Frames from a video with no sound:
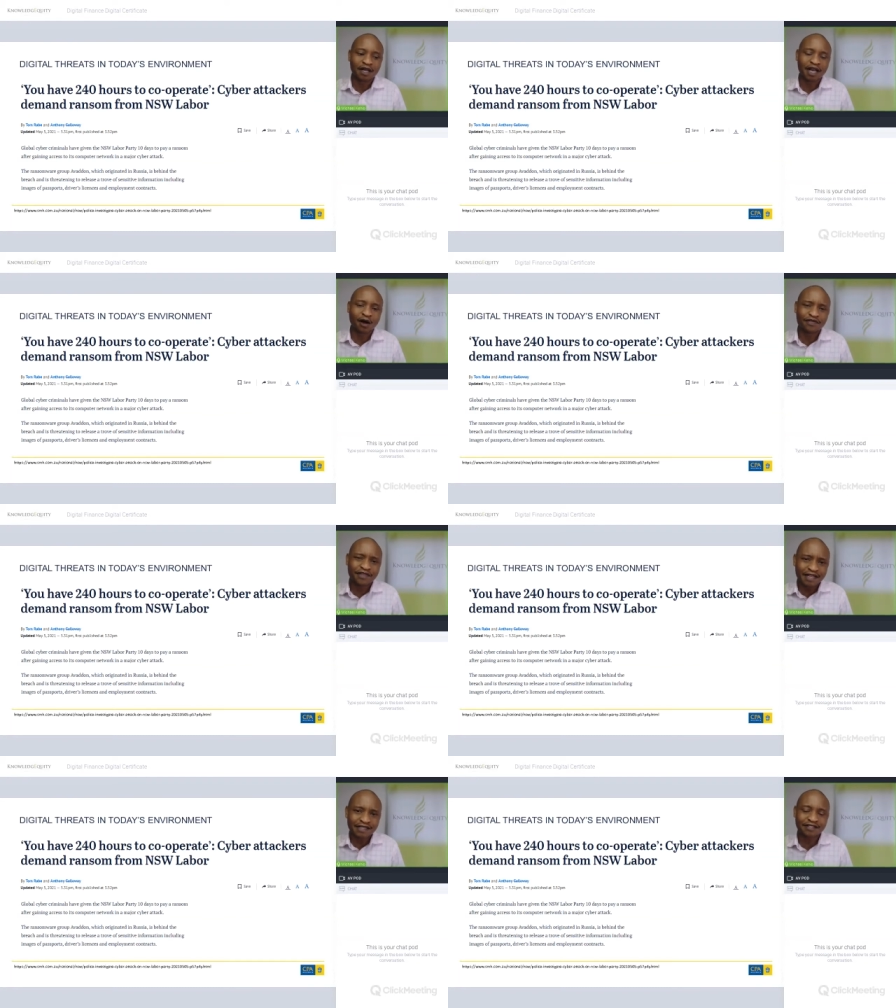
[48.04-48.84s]
Now,
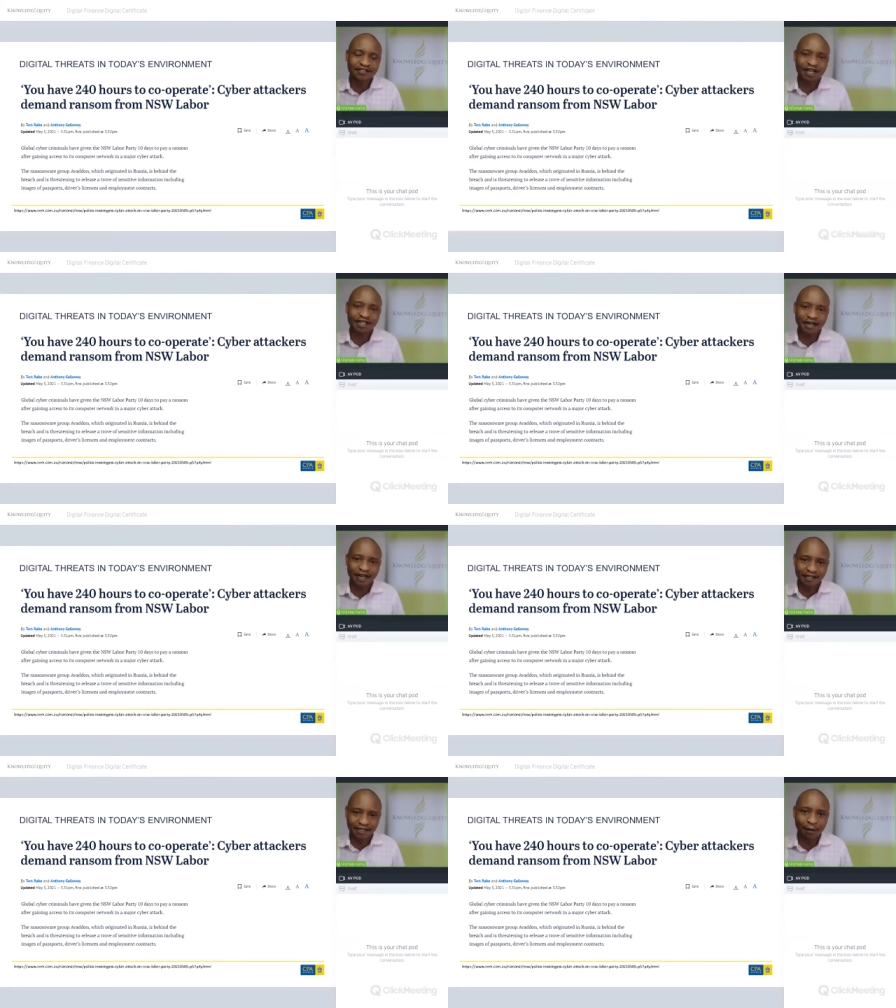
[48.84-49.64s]
this is just an
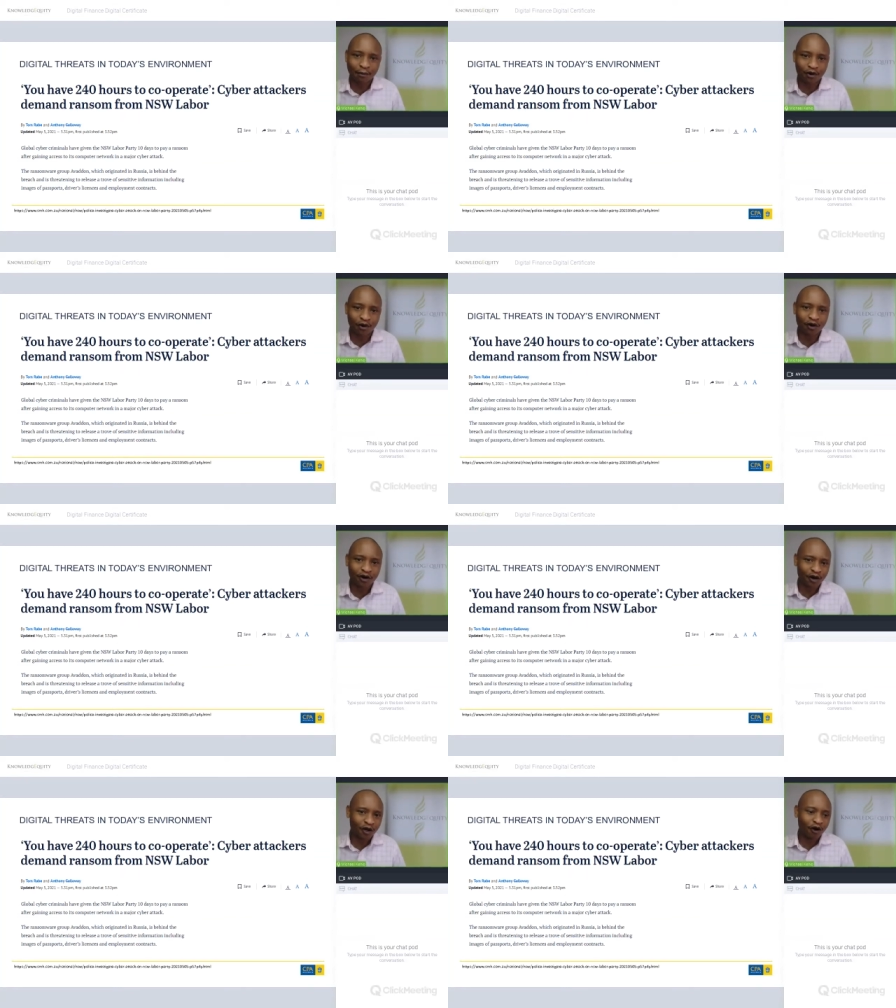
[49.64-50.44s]
example
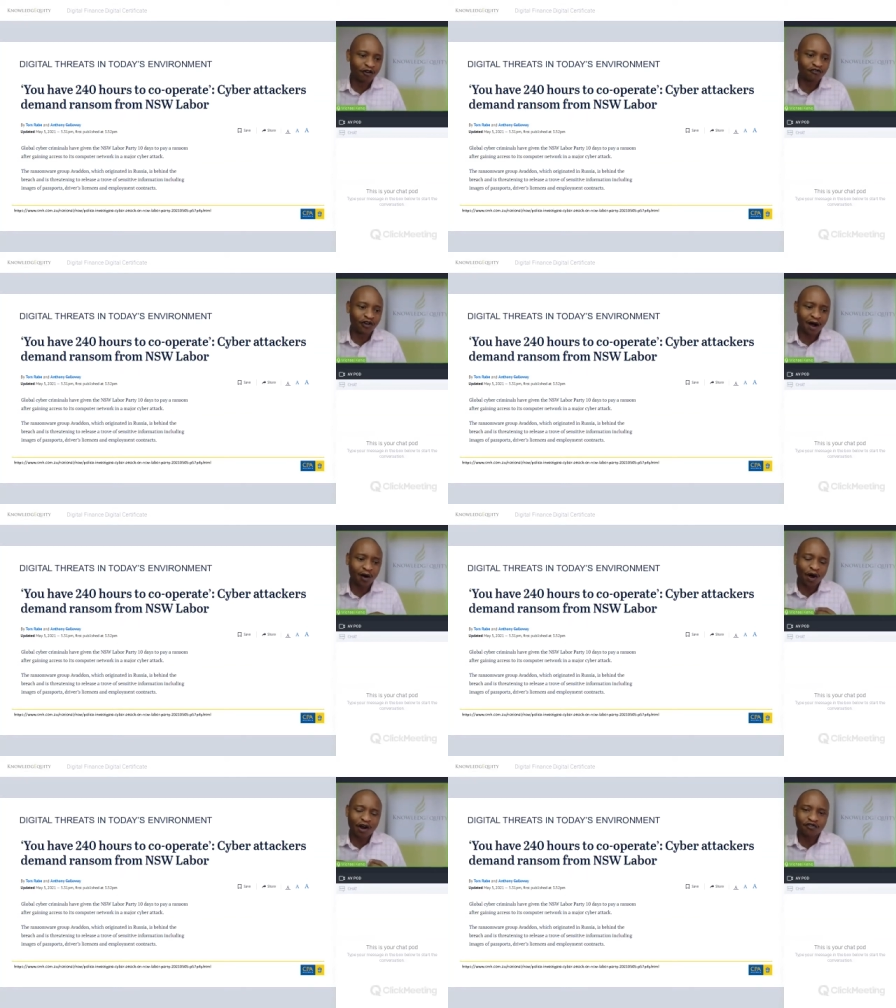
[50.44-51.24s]
of
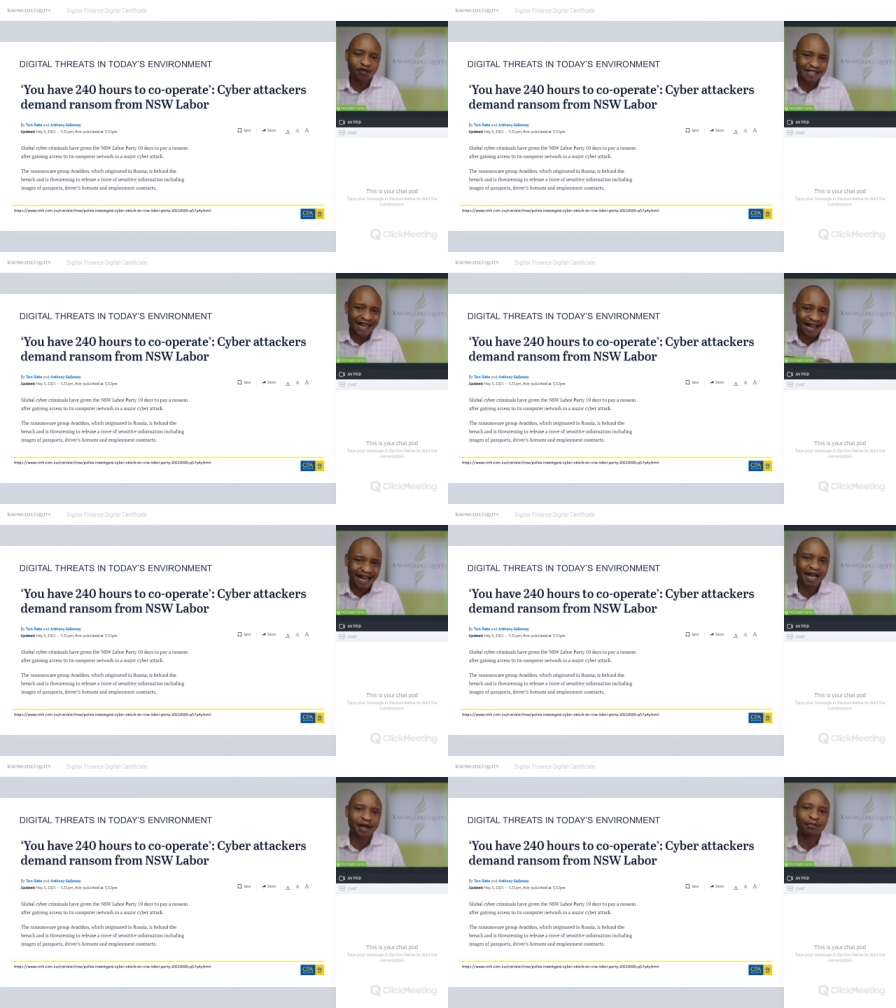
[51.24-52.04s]
one of those
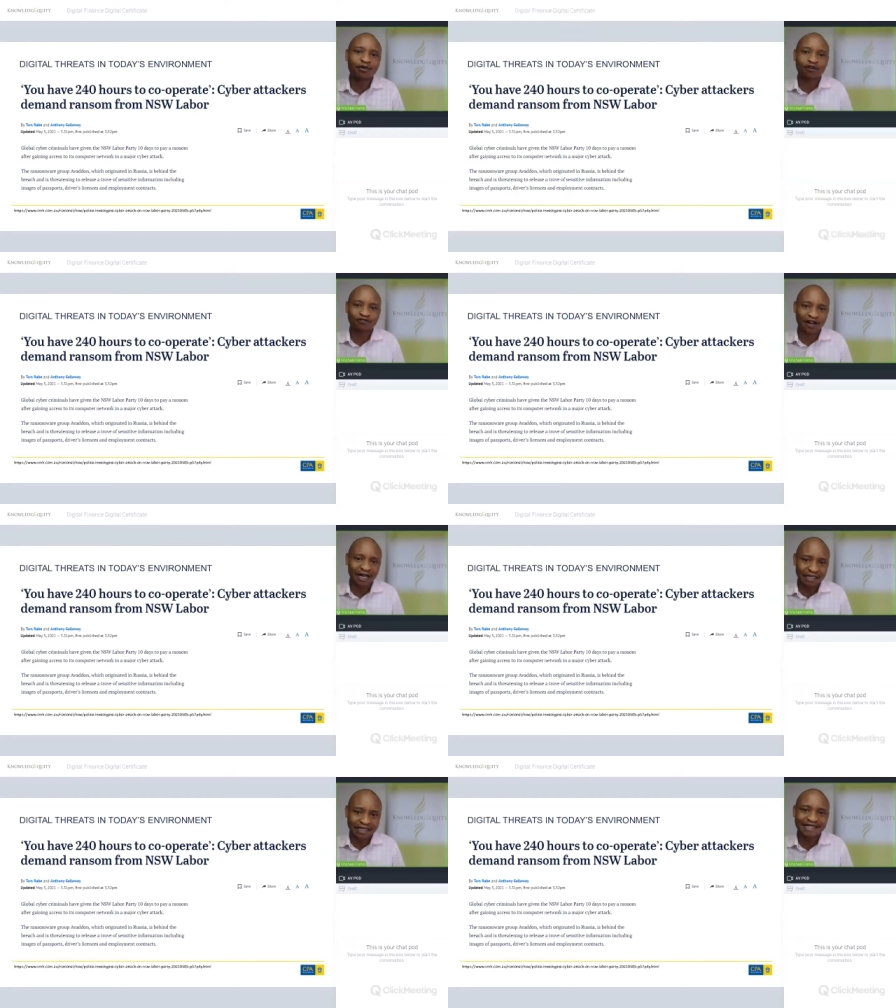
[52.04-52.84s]

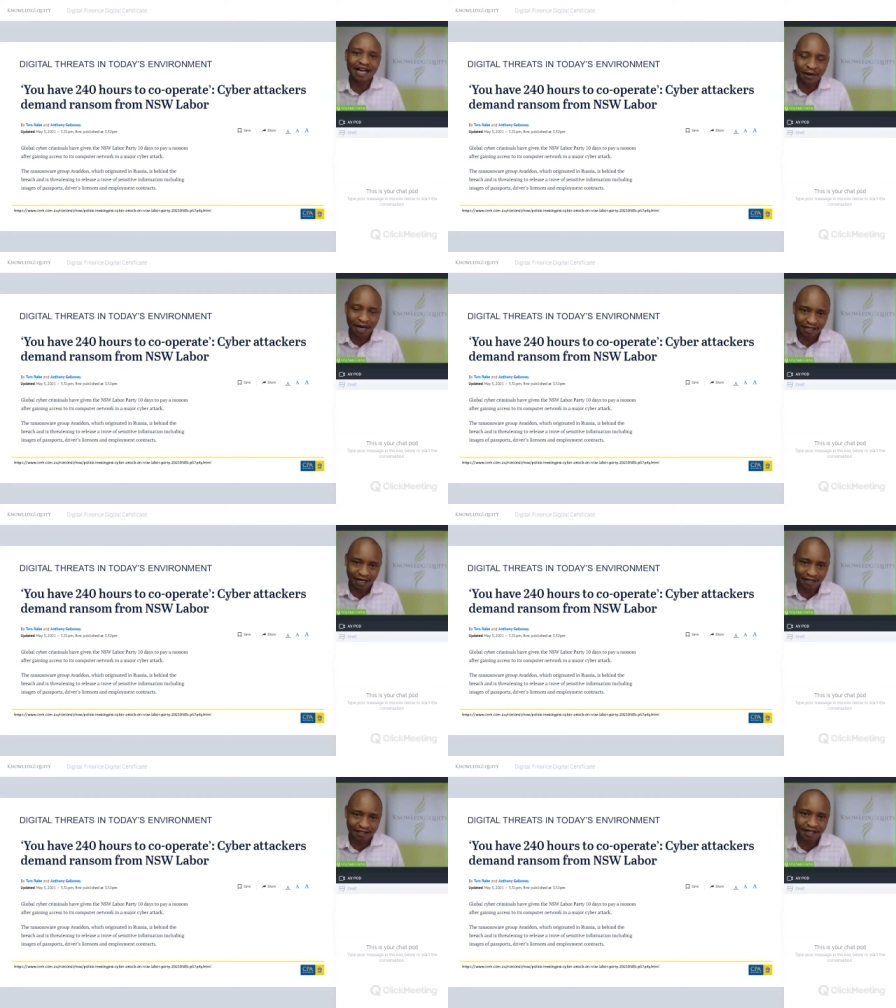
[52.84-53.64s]
high-profile cyber
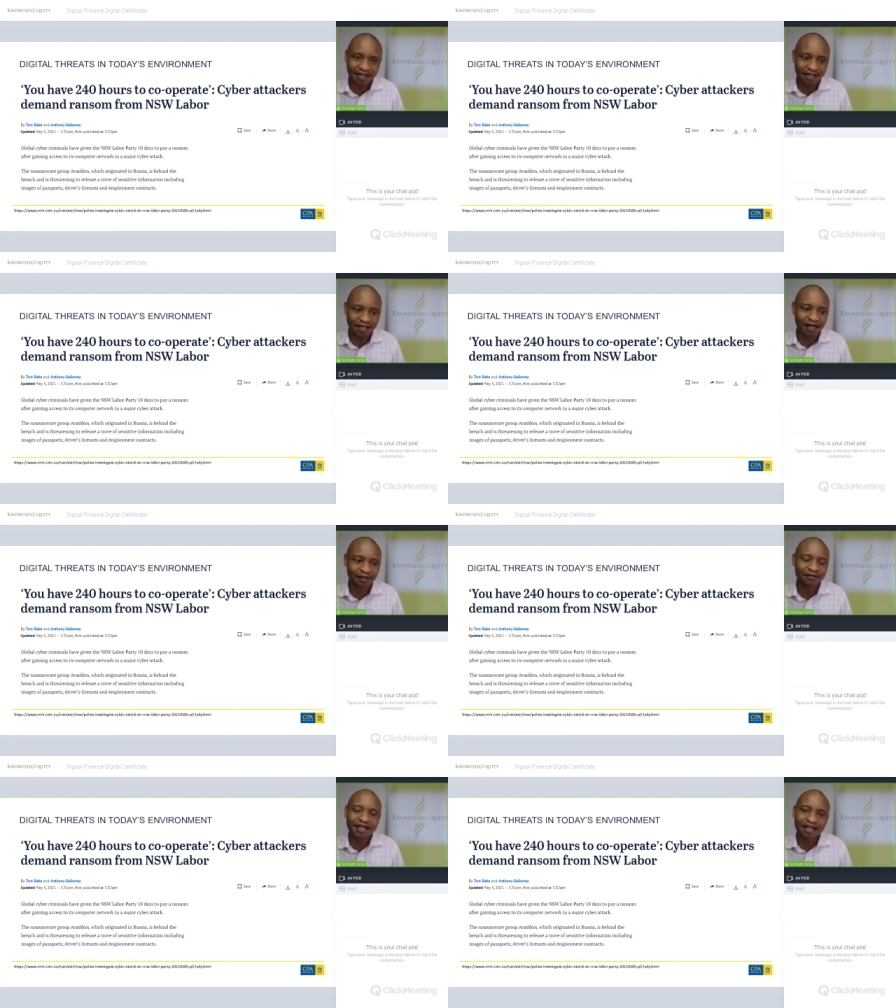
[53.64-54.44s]
attacks
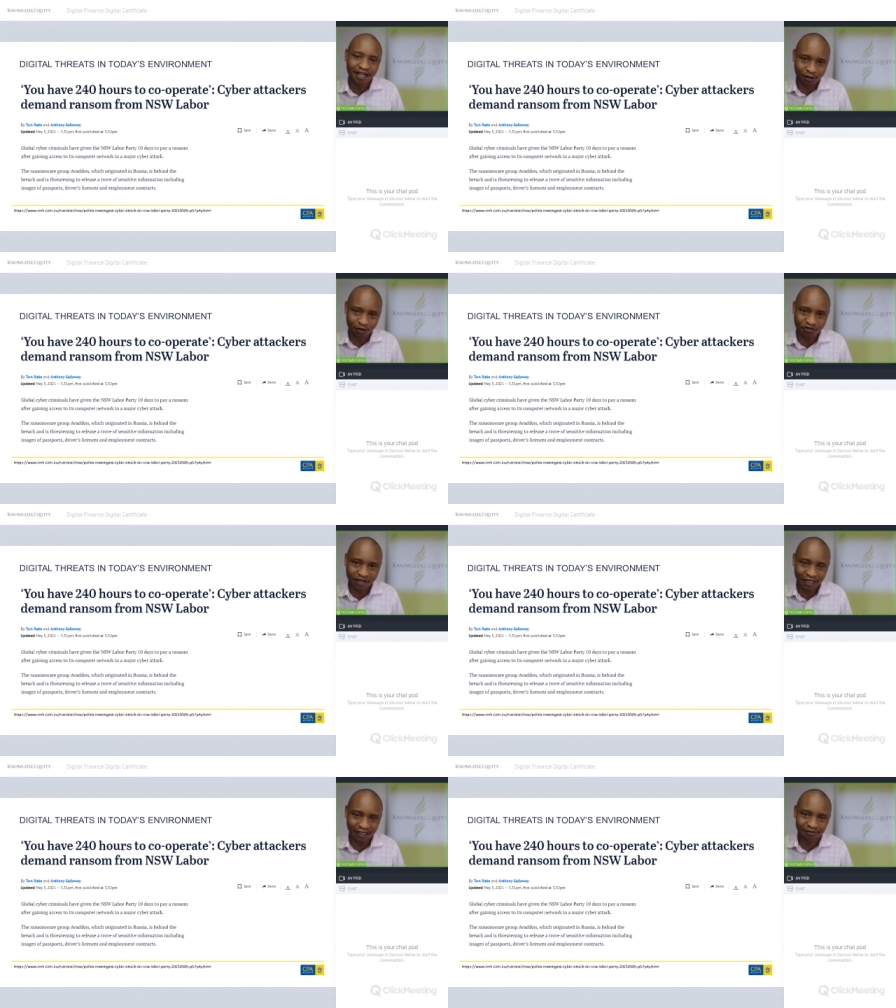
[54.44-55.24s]
here in
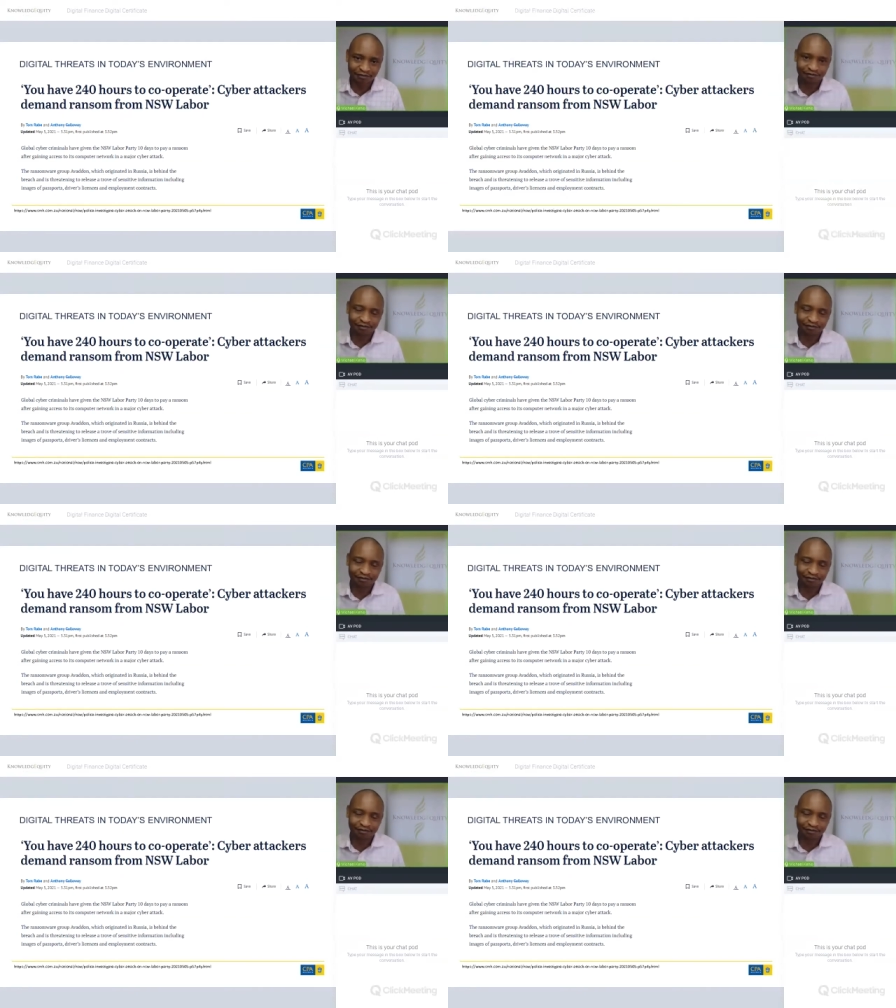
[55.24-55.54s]
Australia.